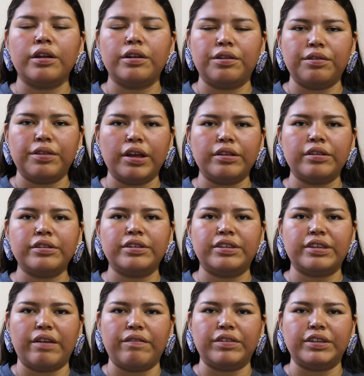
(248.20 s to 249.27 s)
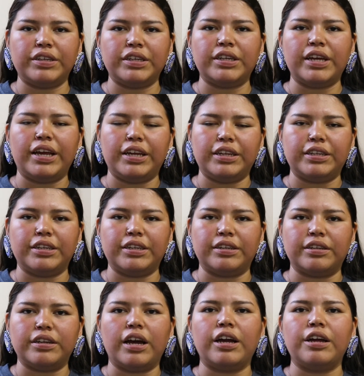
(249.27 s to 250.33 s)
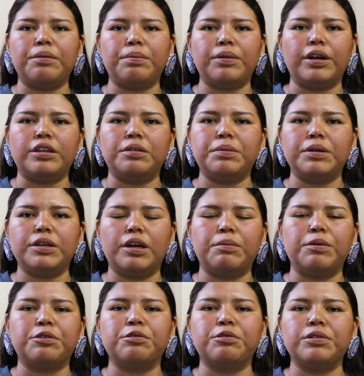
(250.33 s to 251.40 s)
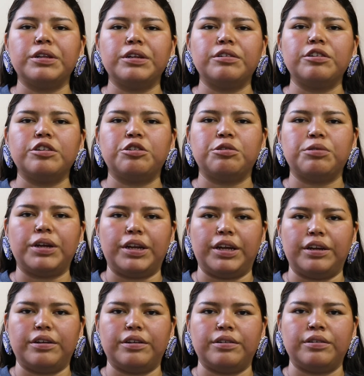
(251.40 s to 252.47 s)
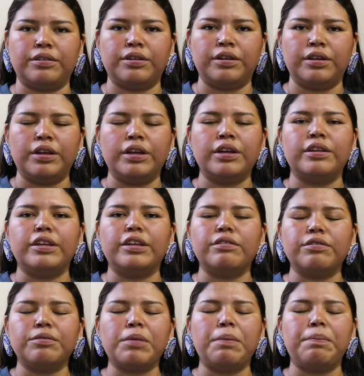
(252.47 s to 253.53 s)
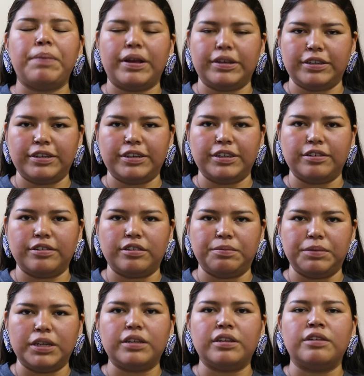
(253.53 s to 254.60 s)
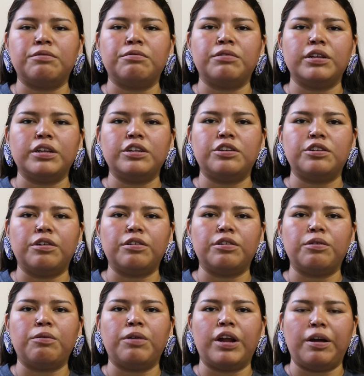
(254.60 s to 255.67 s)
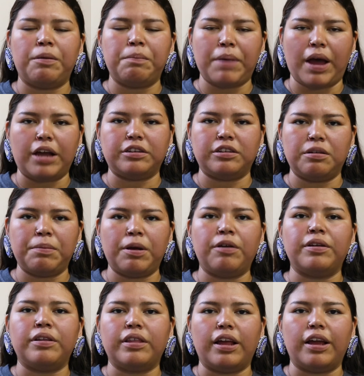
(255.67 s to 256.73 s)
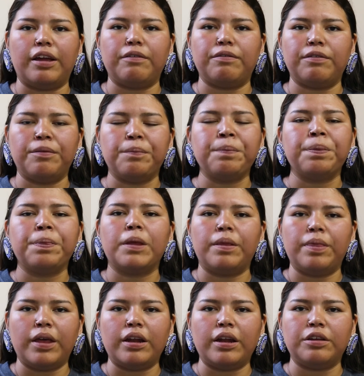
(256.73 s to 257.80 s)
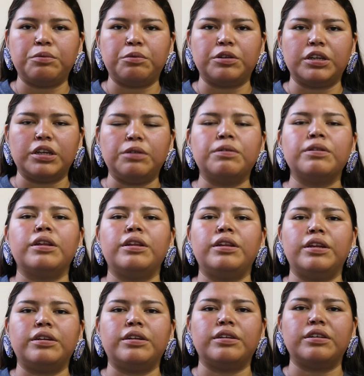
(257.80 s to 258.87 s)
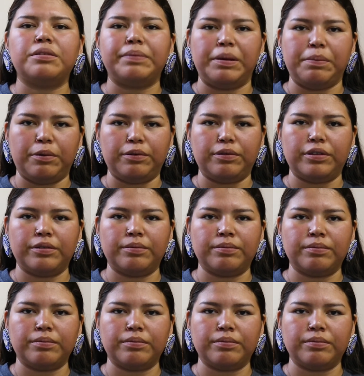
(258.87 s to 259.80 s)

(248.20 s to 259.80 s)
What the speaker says: 2017 to 18, I applied to become a crew leader in training. These were my best years because it really showed what I'm passionate about in life, and that is working with Indigenous peoples.